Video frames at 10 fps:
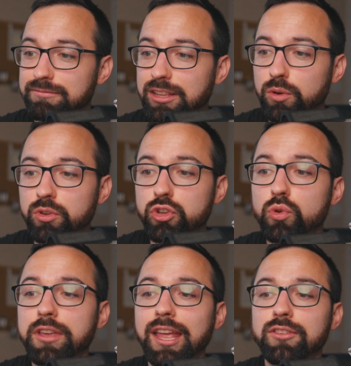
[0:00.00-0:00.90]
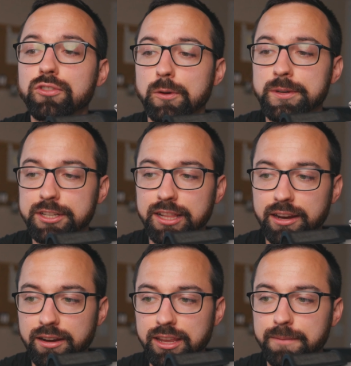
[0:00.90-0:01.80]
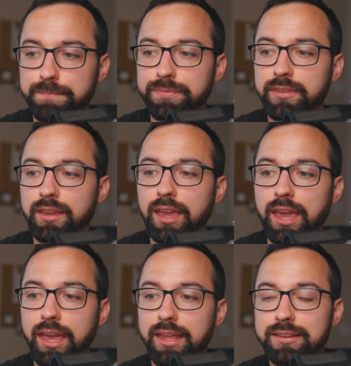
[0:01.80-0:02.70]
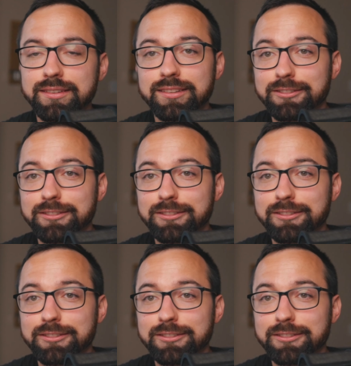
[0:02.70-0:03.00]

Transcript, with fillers: it'll you'll gain so much clarity and